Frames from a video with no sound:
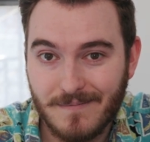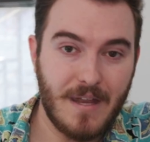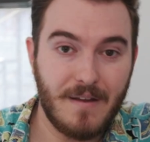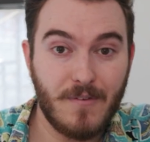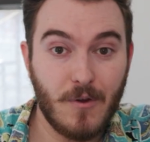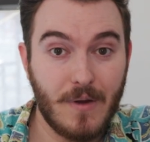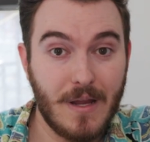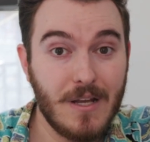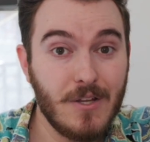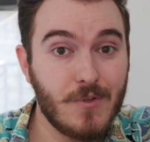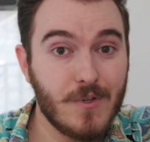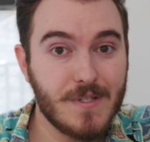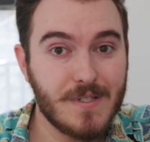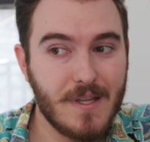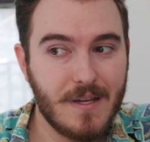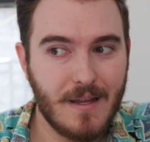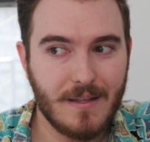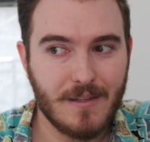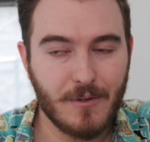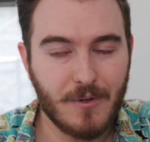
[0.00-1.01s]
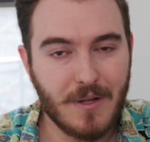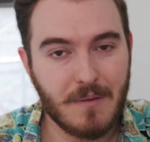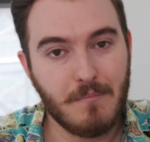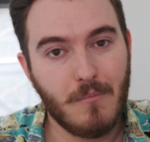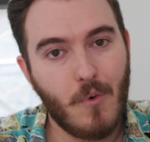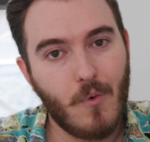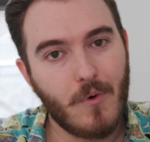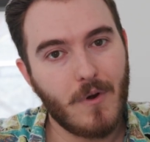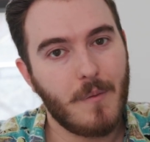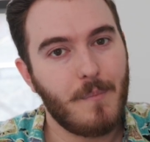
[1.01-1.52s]
And if you're interested in
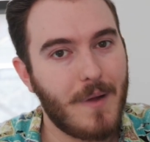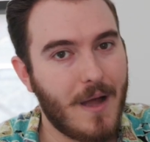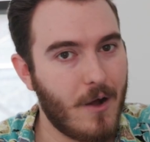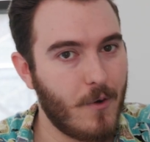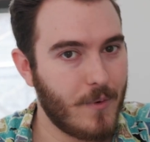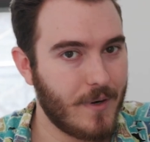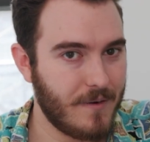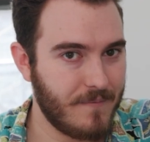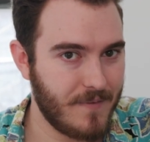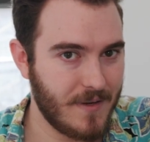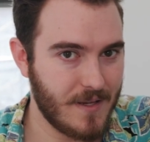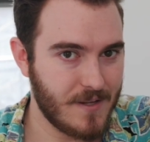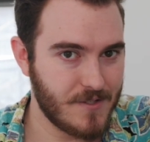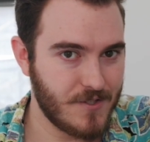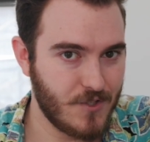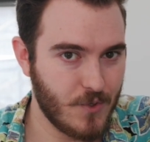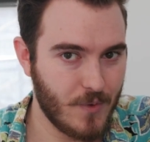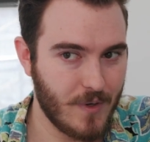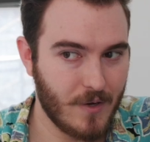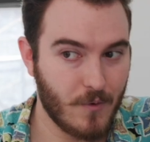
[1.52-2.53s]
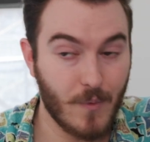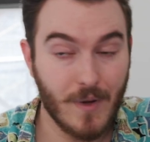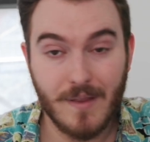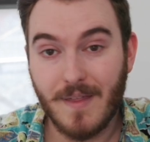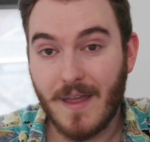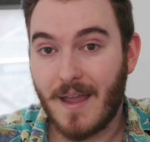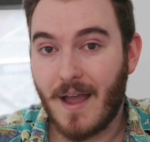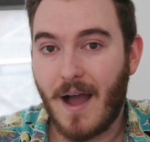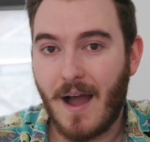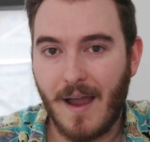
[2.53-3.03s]
learning more about what NVIDIA is doing
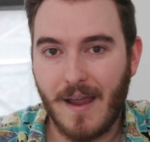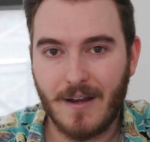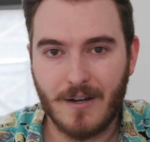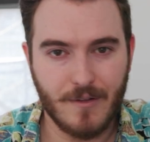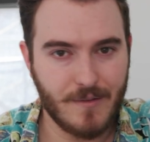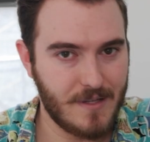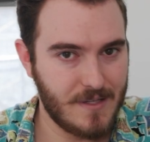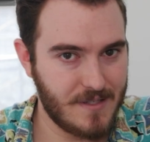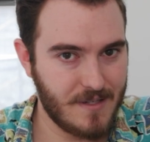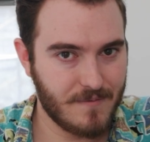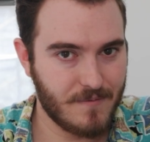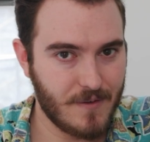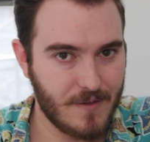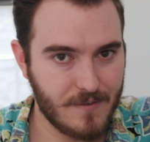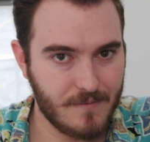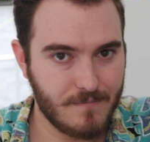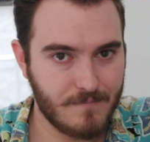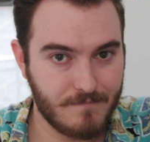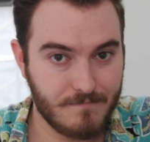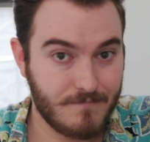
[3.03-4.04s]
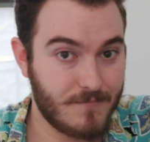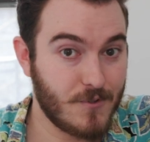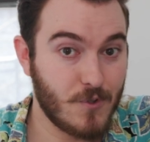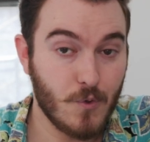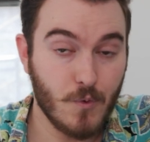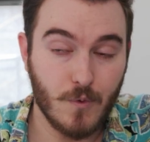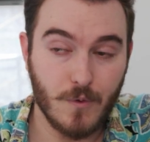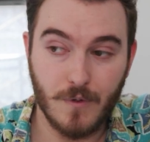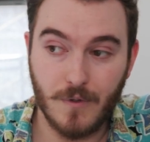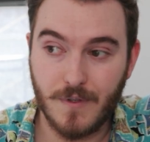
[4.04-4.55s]
with AI and all these different
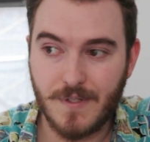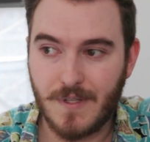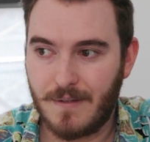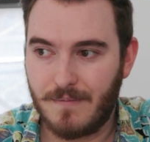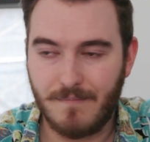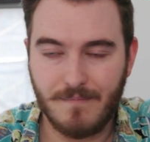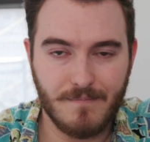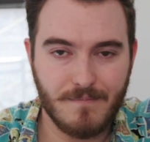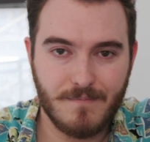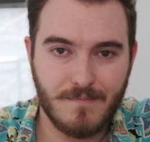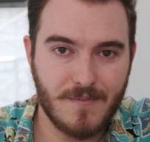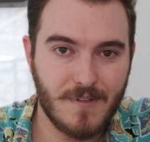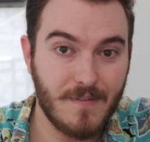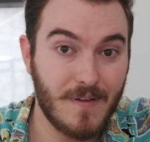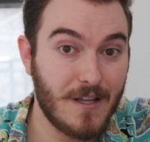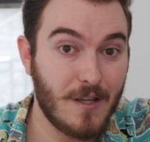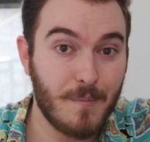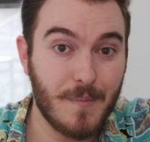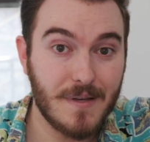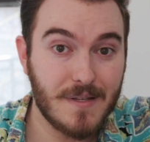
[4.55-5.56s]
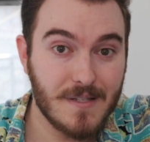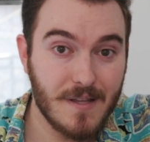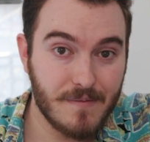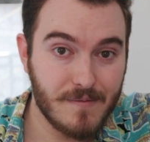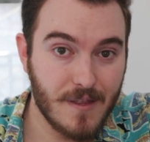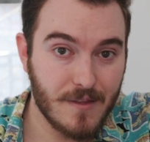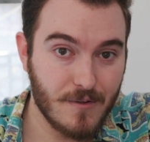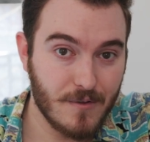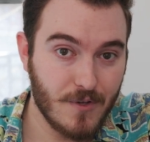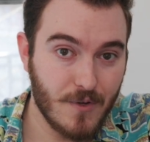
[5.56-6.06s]
tools and development
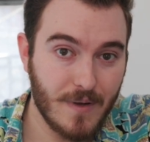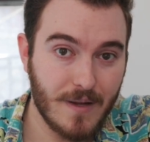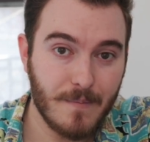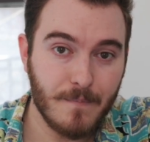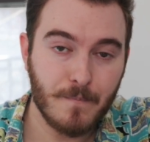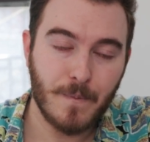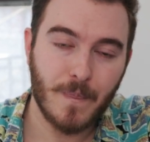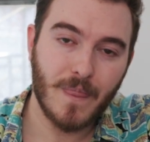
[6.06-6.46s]
stuff that they're doing,